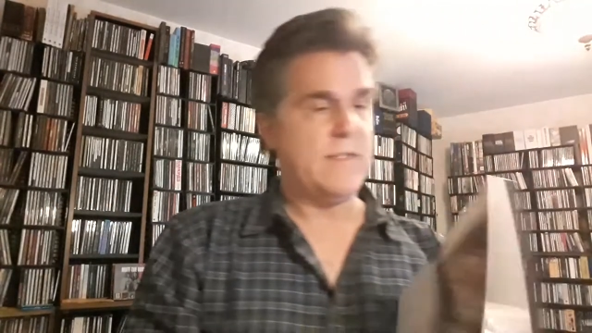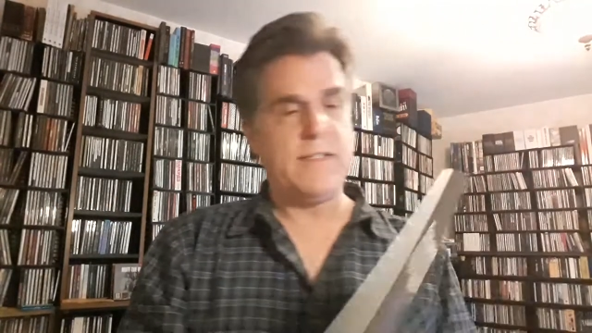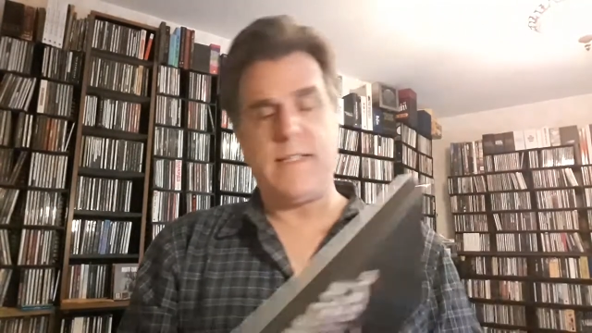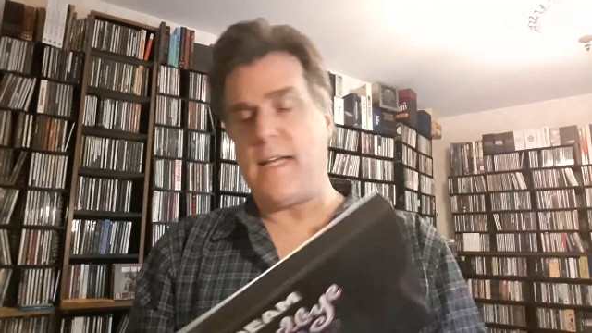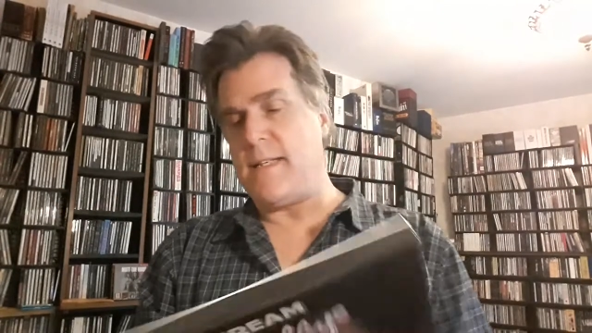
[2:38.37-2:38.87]

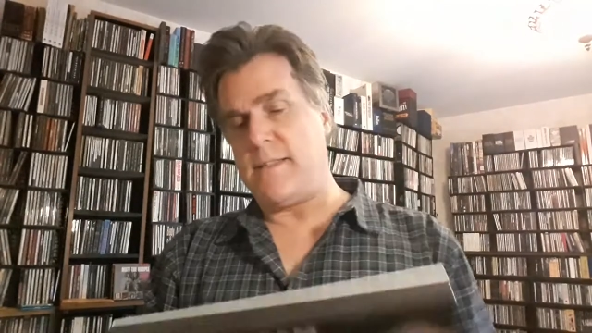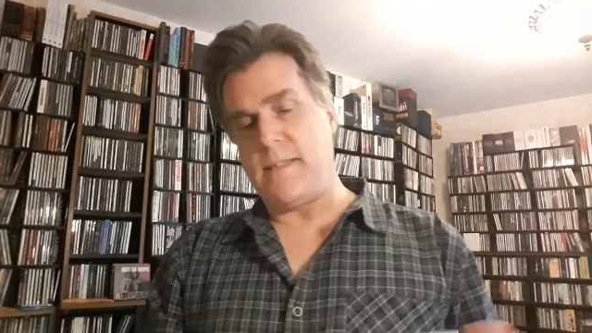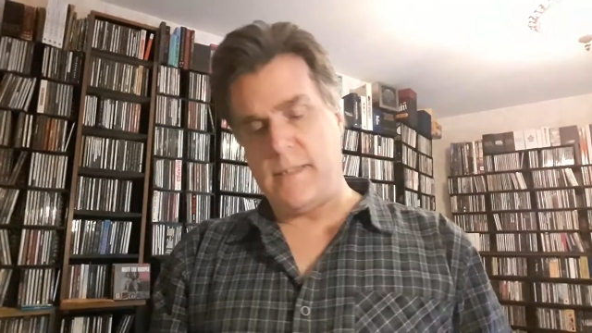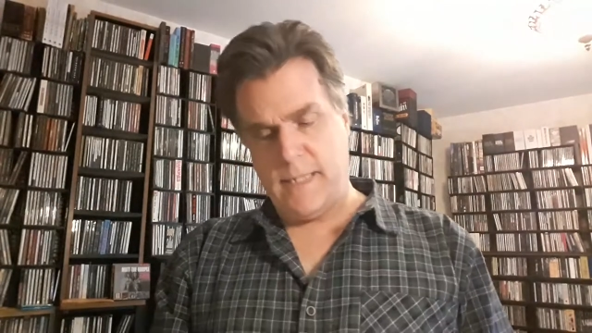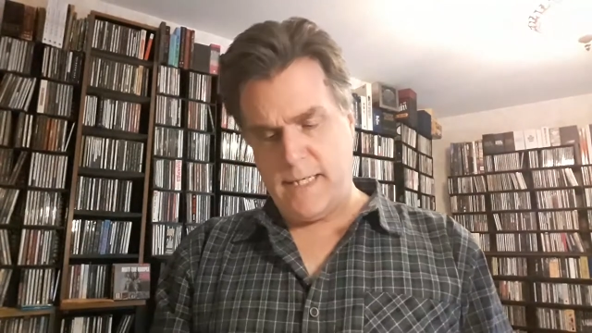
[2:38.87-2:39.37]
this, yeah, is
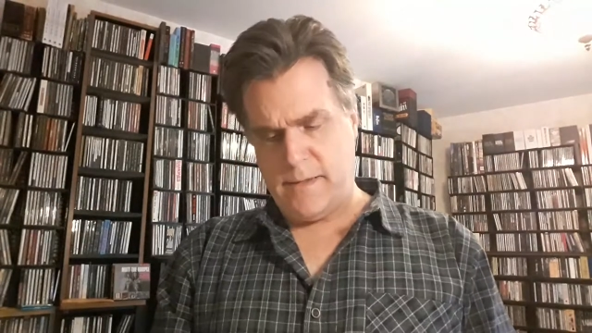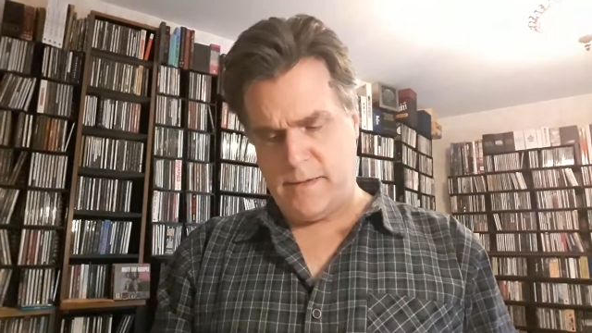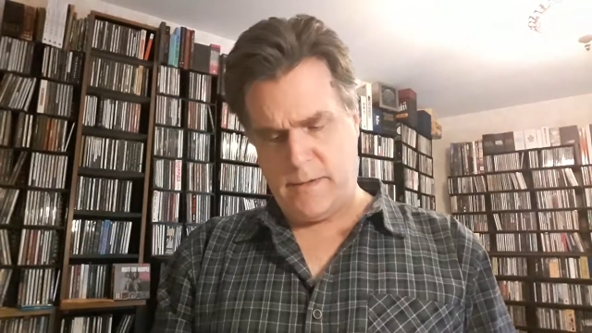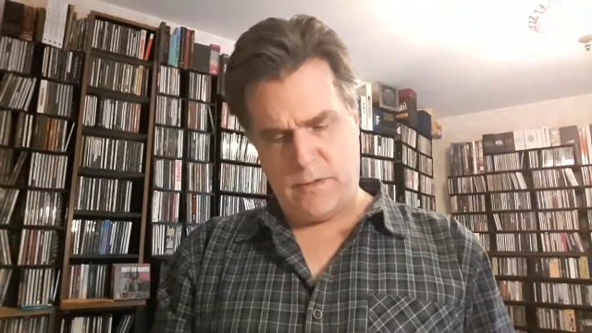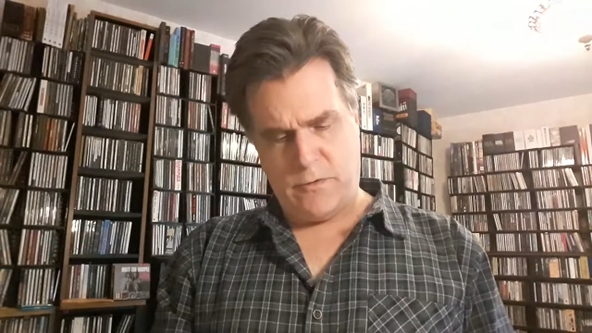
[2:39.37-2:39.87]
the
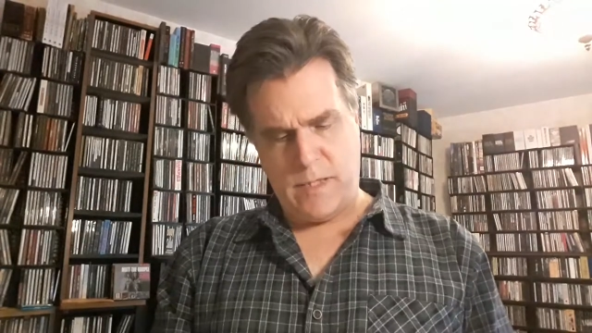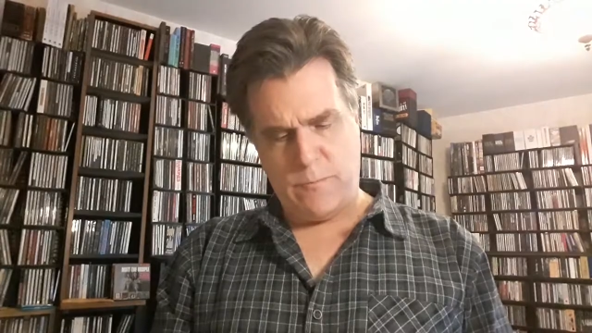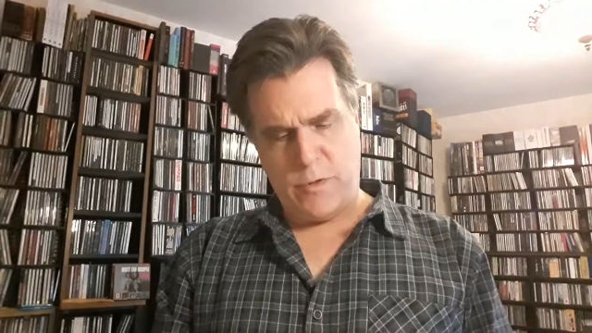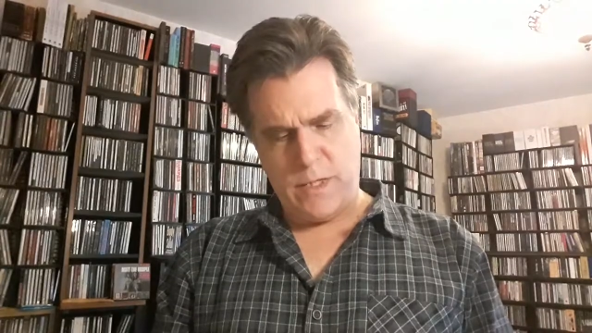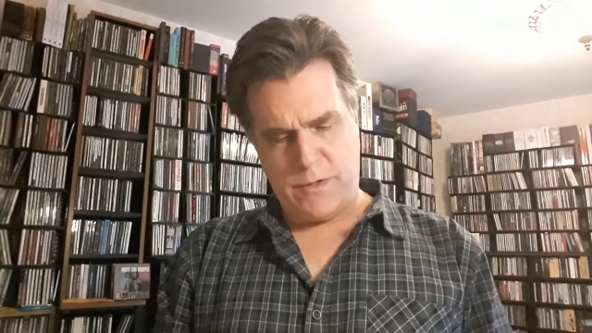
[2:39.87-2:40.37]
latest in the
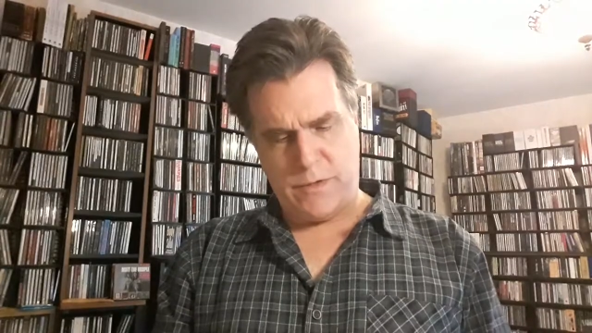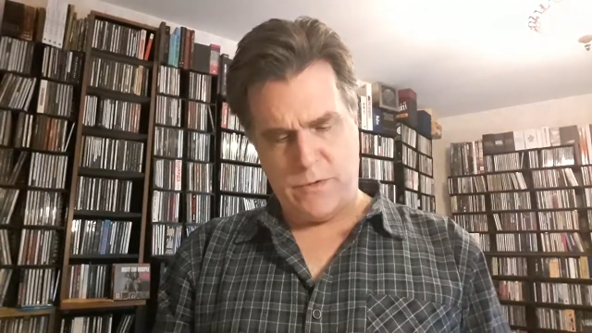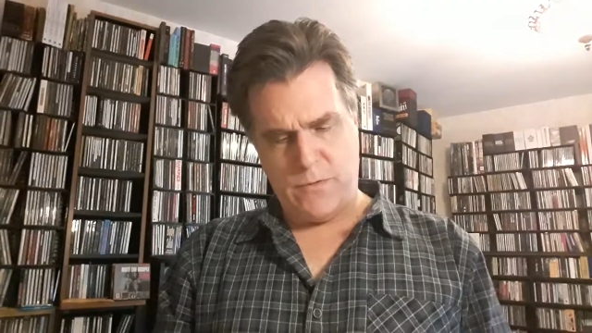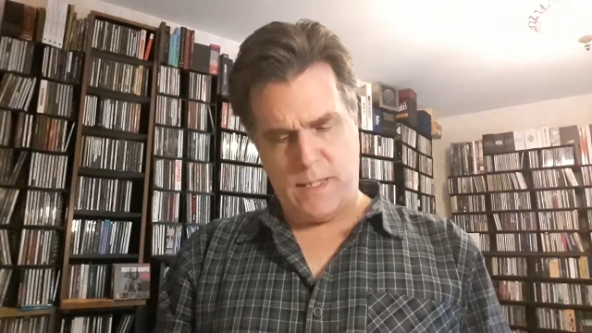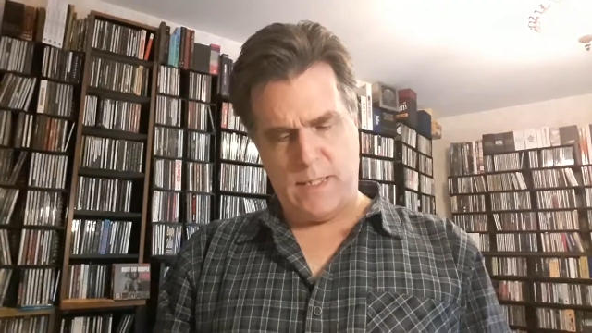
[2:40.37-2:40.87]
Cream reissue.